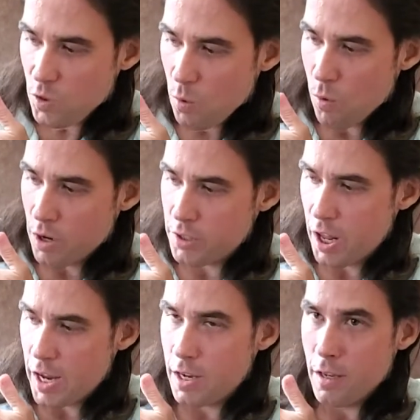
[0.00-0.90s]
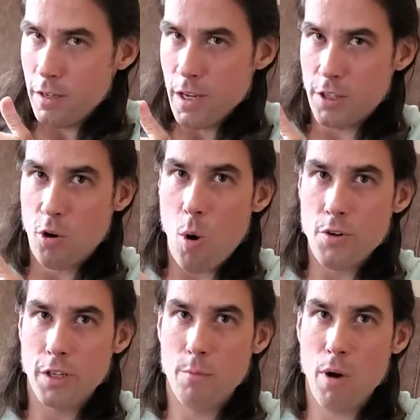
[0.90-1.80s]
where it's like it's
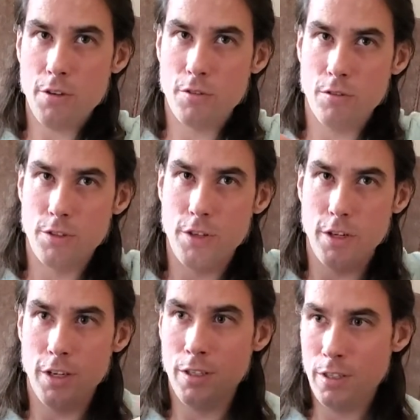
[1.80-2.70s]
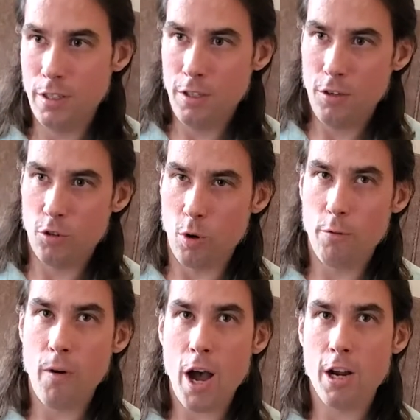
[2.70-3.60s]
causing the muscles to sort of
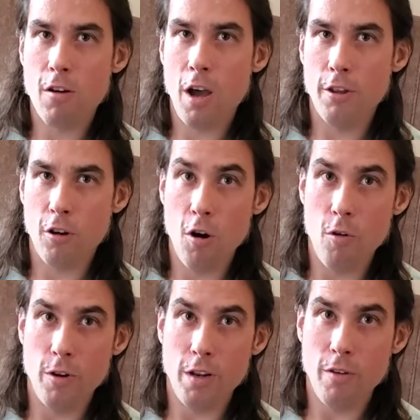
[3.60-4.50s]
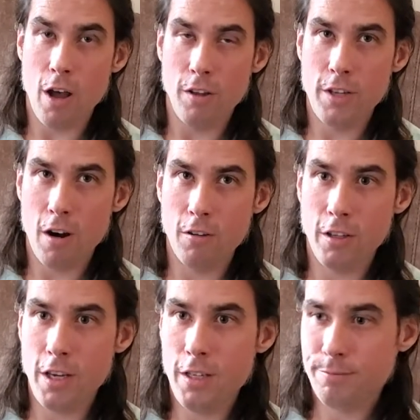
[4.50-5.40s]
fire on their own
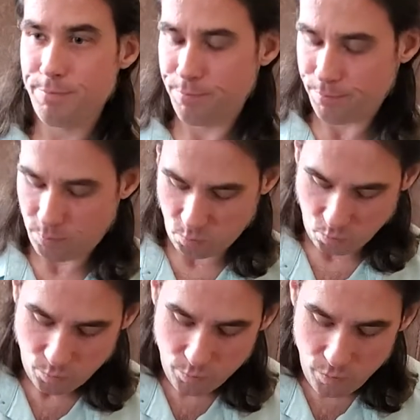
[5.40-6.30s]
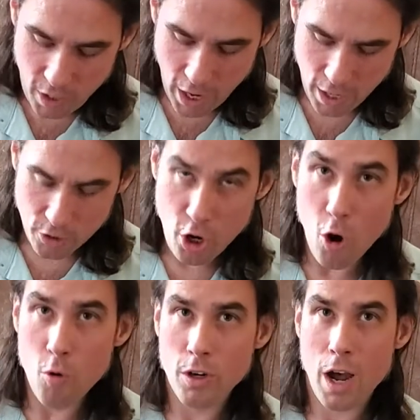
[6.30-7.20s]
involuntarily, and
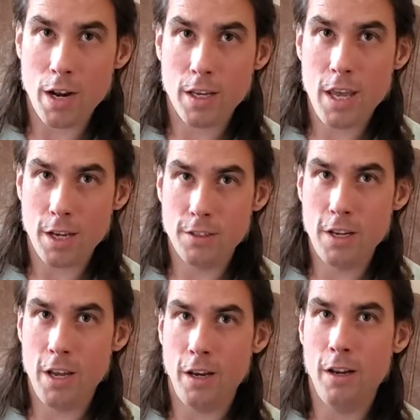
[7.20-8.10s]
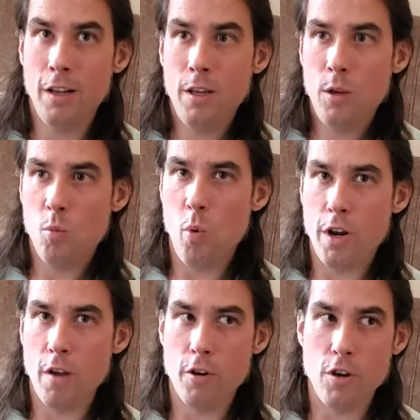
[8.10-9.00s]
tone kind of kicks in
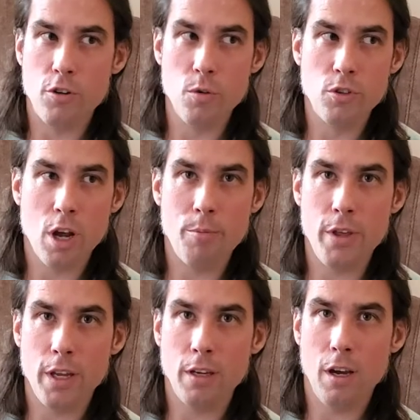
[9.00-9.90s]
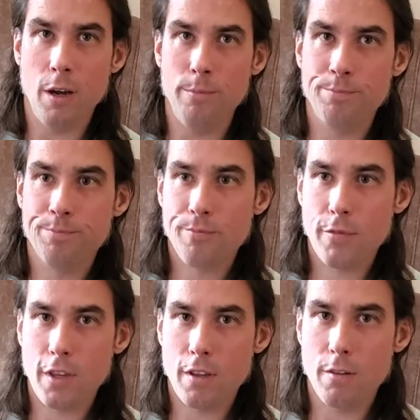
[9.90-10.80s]
whenever you do something
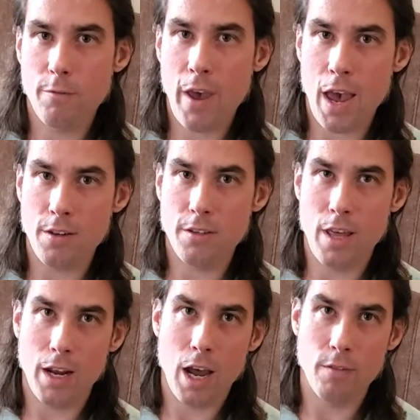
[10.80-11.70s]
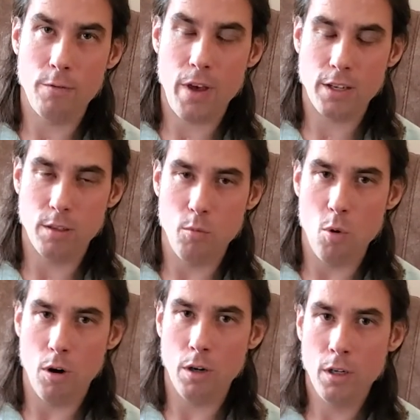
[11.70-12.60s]
fast. That kind of affects it
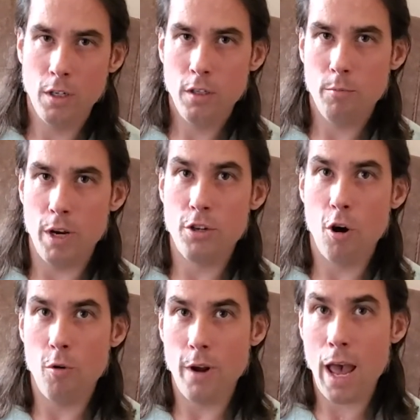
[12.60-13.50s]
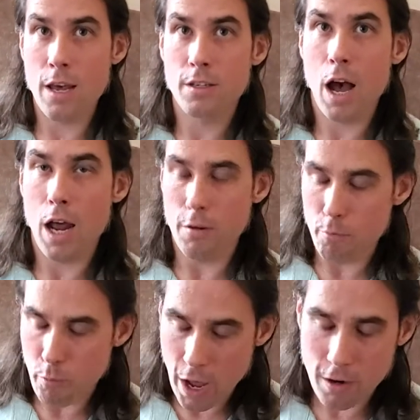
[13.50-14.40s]
more. My tone has gotten
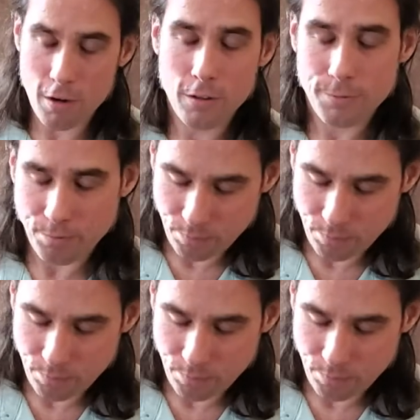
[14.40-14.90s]
better,